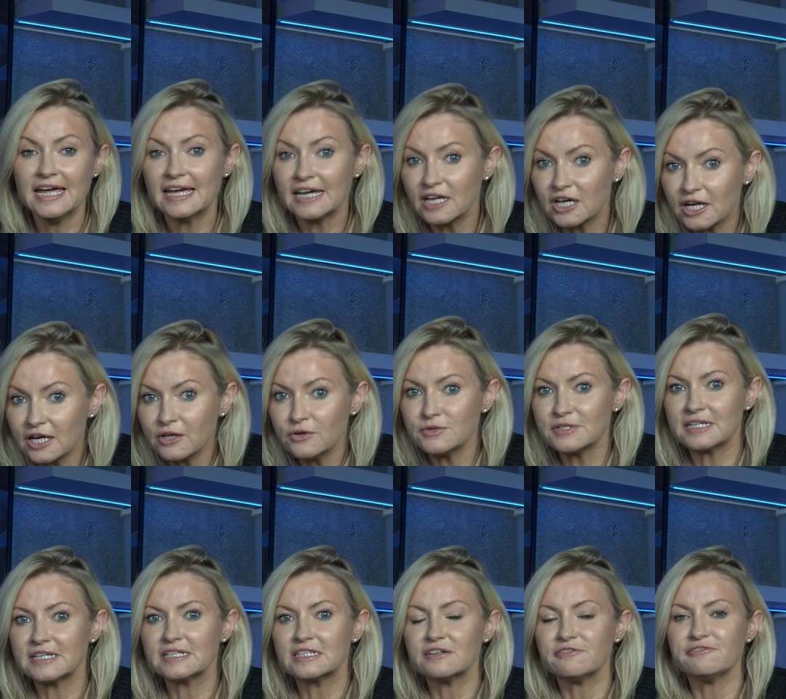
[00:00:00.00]

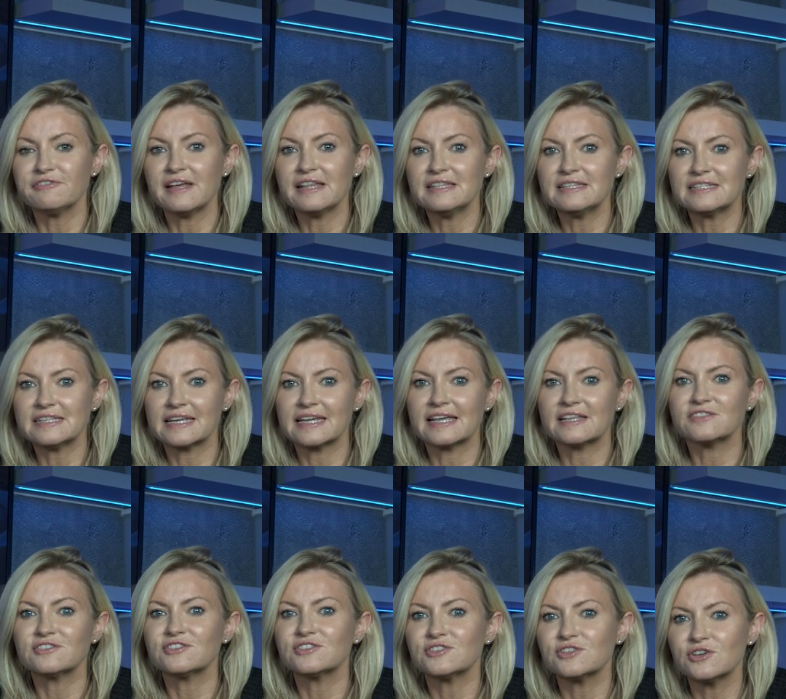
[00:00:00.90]
including defense against